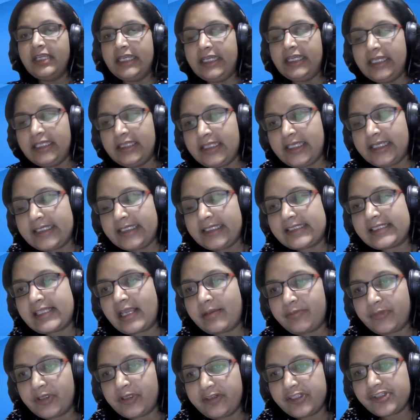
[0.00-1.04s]
In the
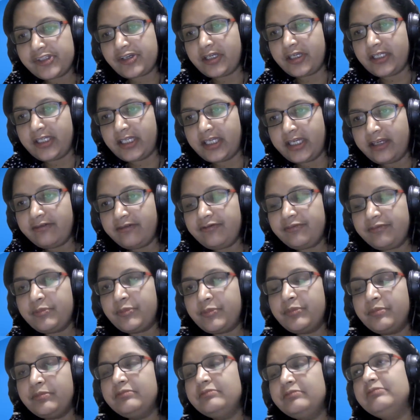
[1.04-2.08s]
example which I gave,
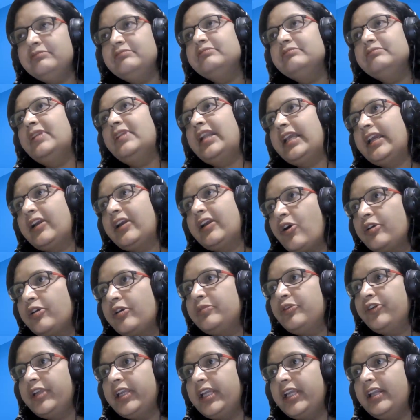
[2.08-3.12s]
like
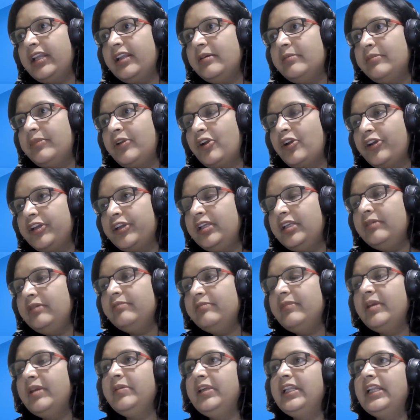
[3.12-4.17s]
onboarding an employee,
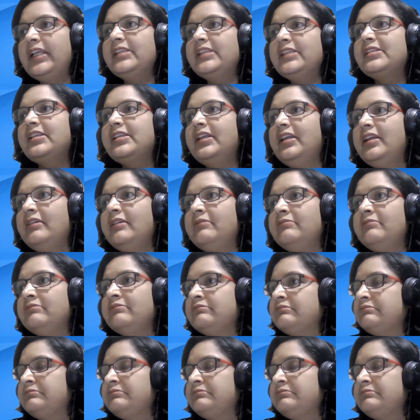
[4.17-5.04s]
maybe let's say